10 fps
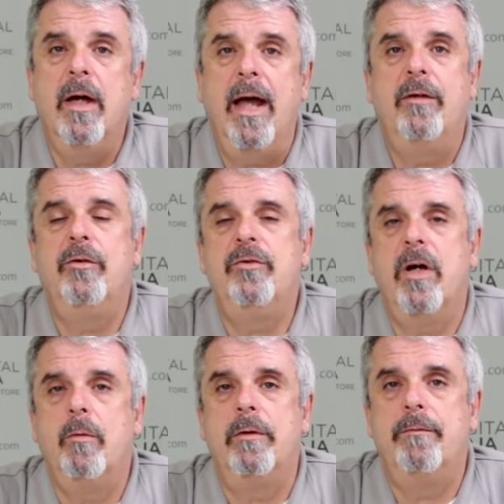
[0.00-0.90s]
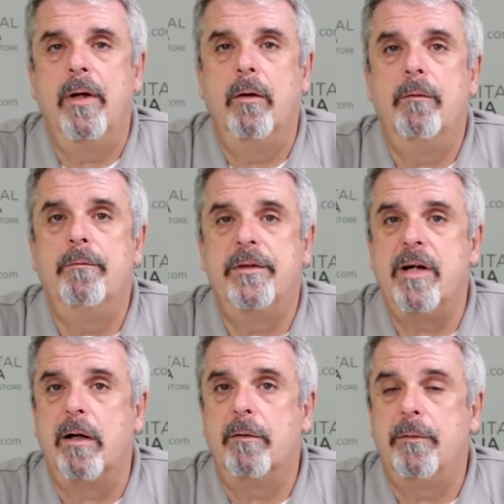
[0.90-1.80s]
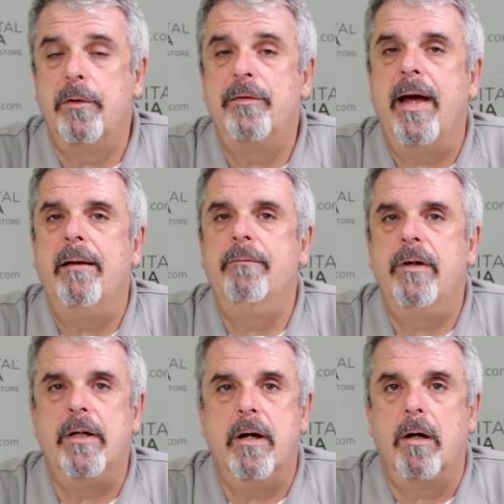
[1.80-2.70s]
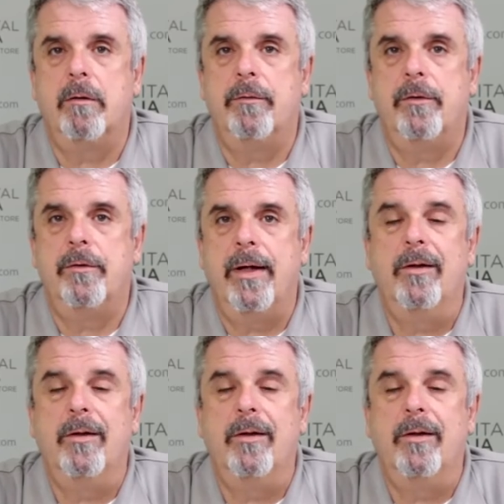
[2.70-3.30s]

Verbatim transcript: and to share with fellow photographers and videographers.